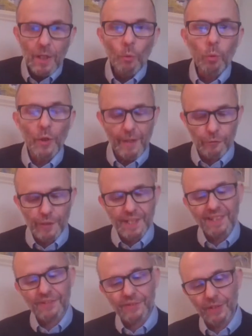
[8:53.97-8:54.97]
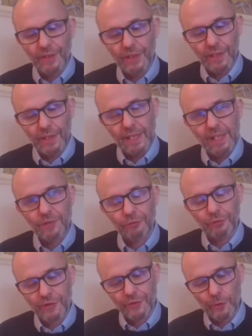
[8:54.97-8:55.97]
Whatever it is that
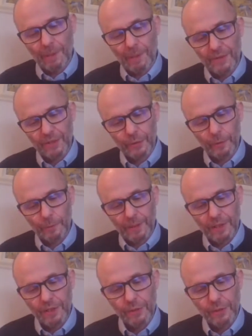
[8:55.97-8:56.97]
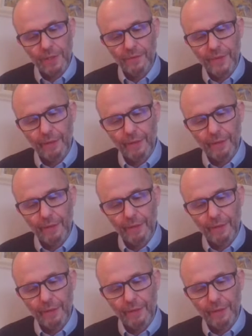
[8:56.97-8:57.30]
interests you about the European Union,